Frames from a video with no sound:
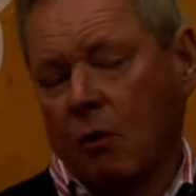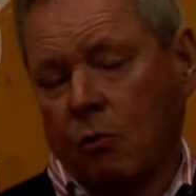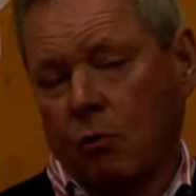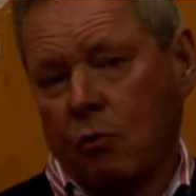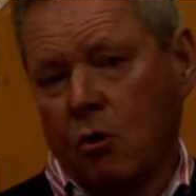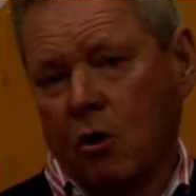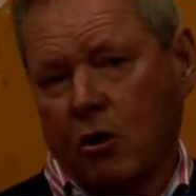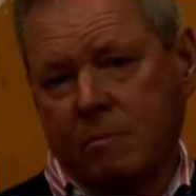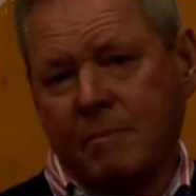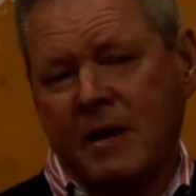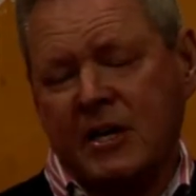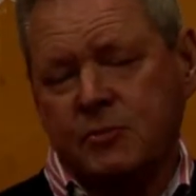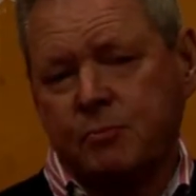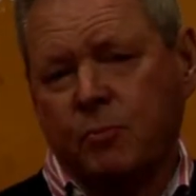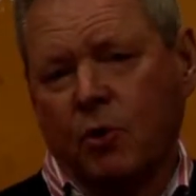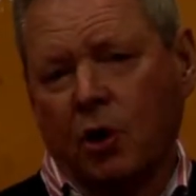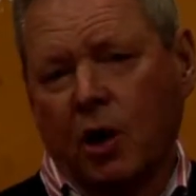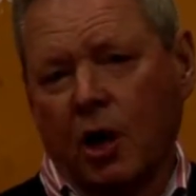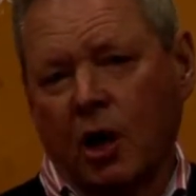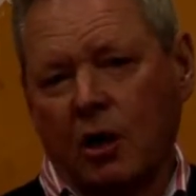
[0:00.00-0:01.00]
work much
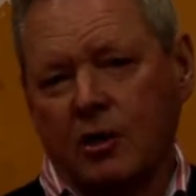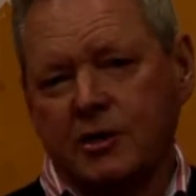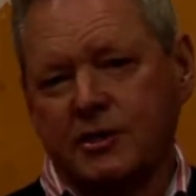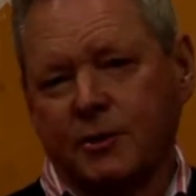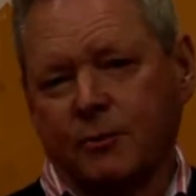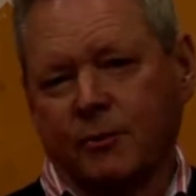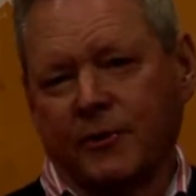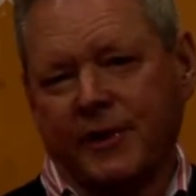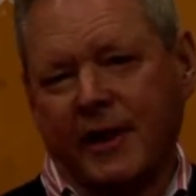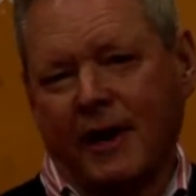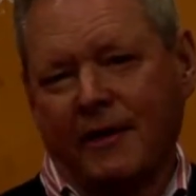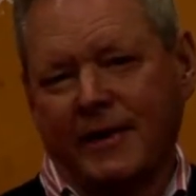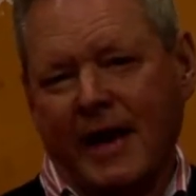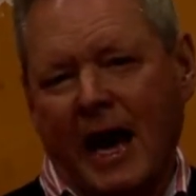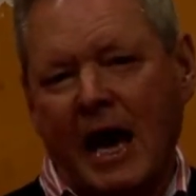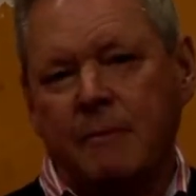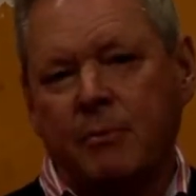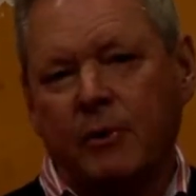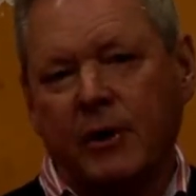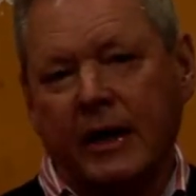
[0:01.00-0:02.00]
more closely with our
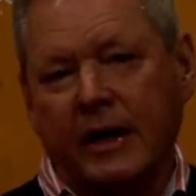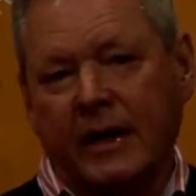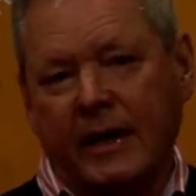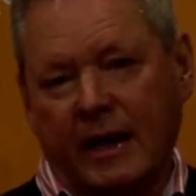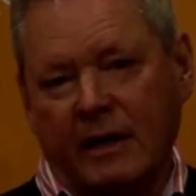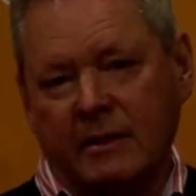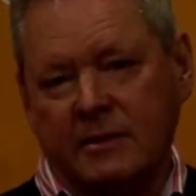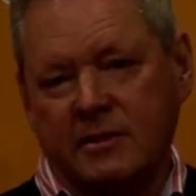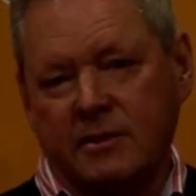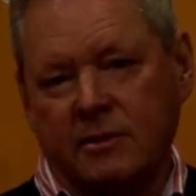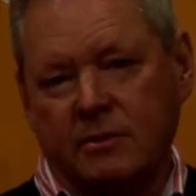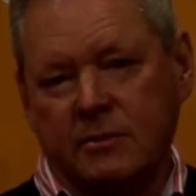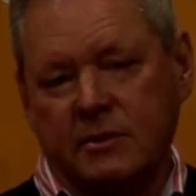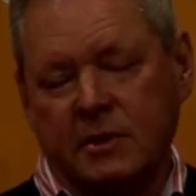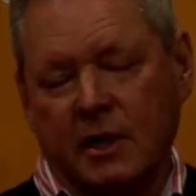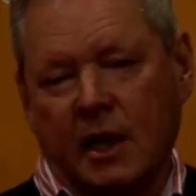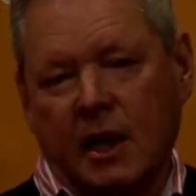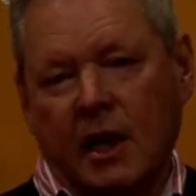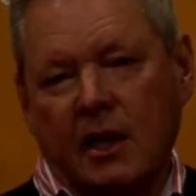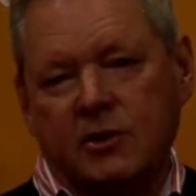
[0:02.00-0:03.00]
neighbouring councils
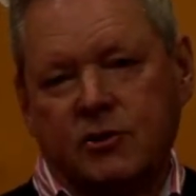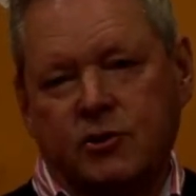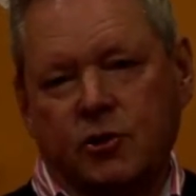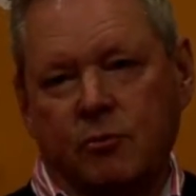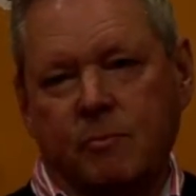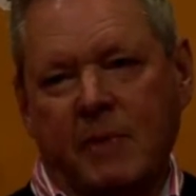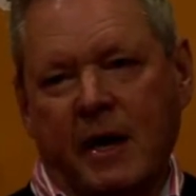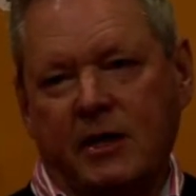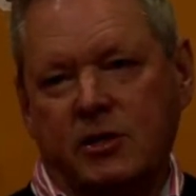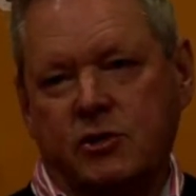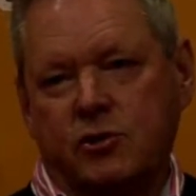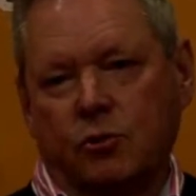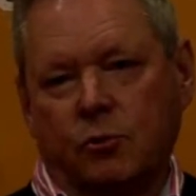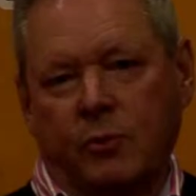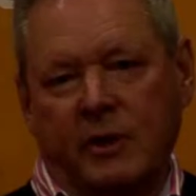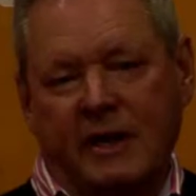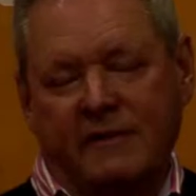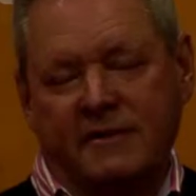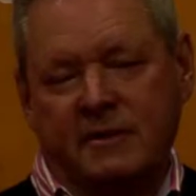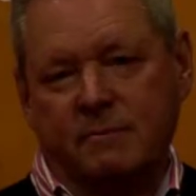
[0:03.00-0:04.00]
to make sure
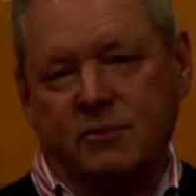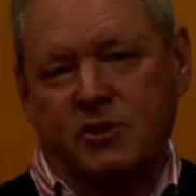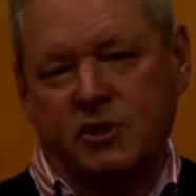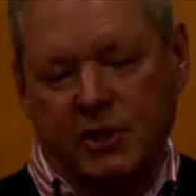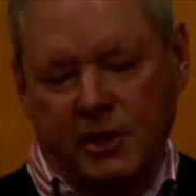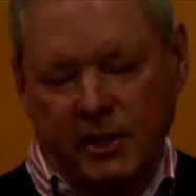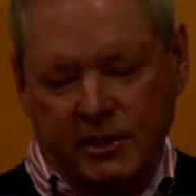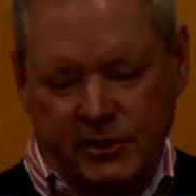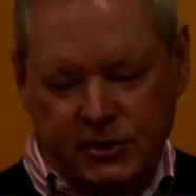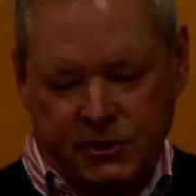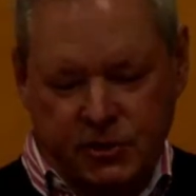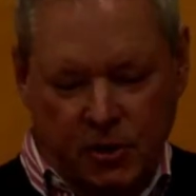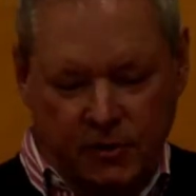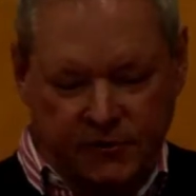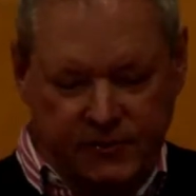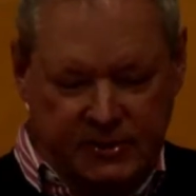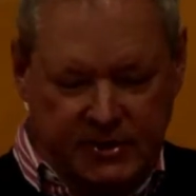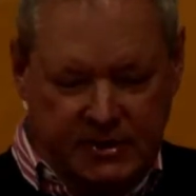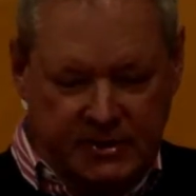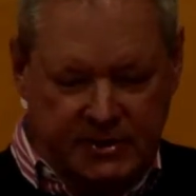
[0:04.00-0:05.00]
we have some shared
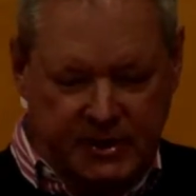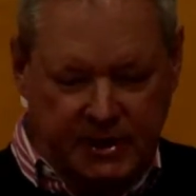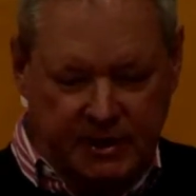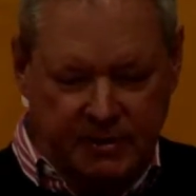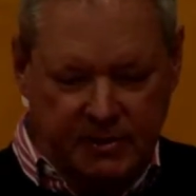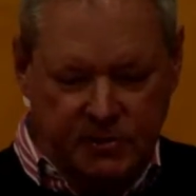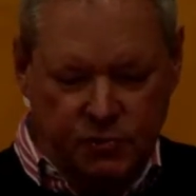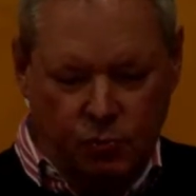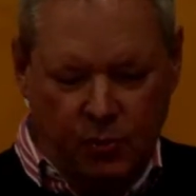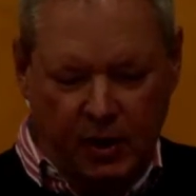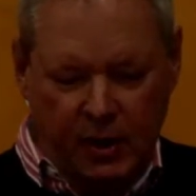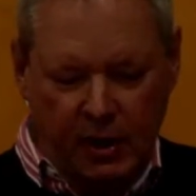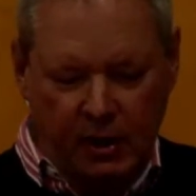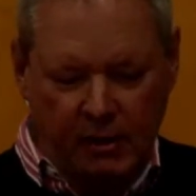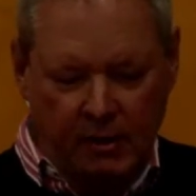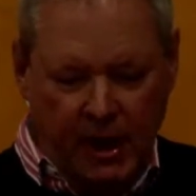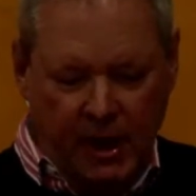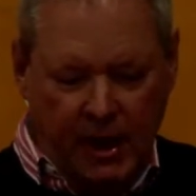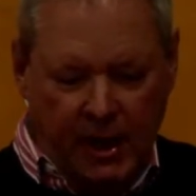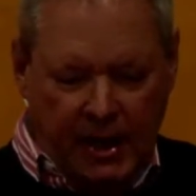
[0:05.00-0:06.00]
services there as
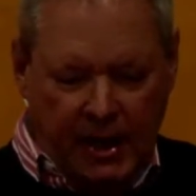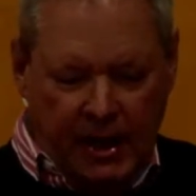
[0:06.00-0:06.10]
well.